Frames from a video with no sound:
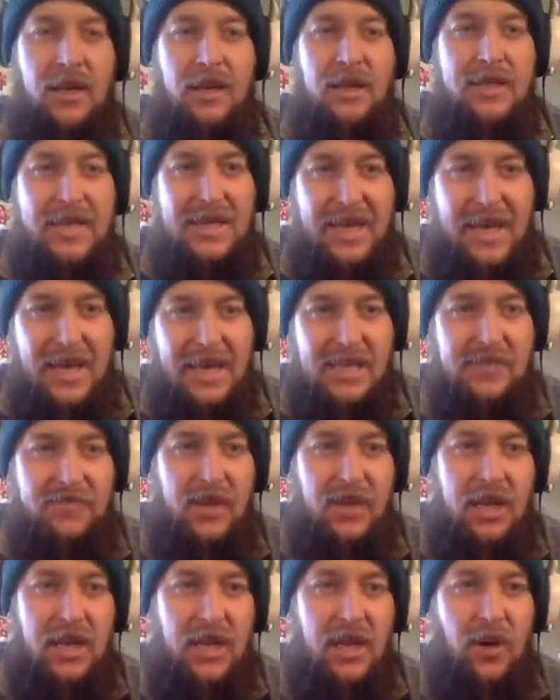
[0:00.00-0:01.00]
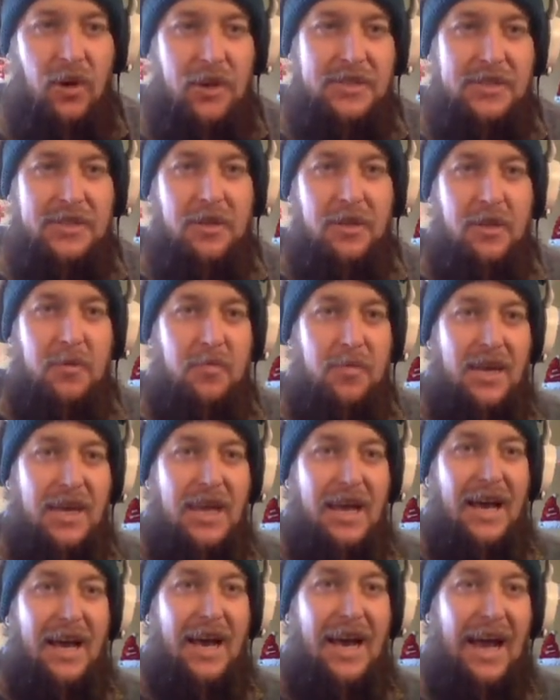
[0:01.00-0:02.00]
Today's video is going to be
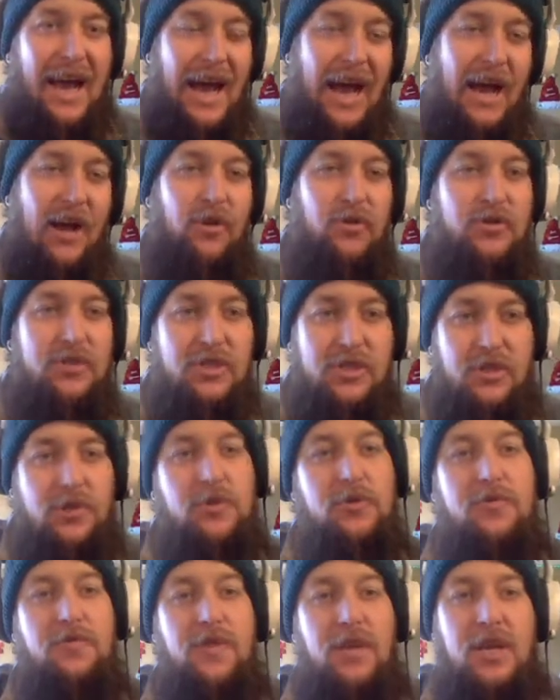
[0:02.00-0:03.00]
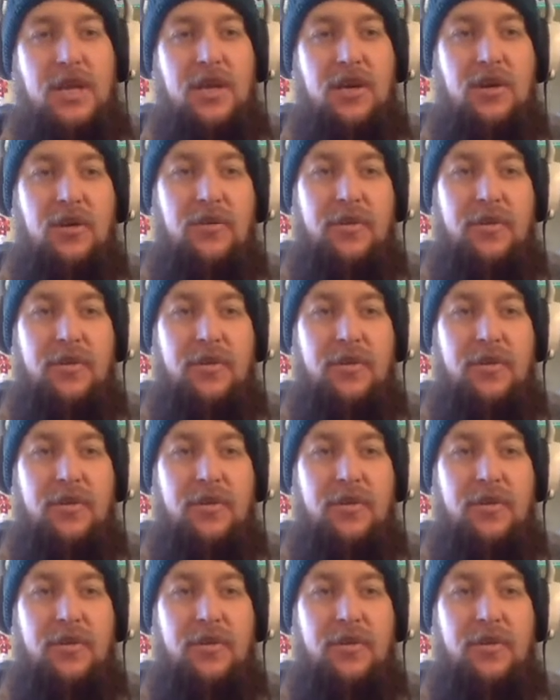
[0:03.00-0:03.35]
a how-to video,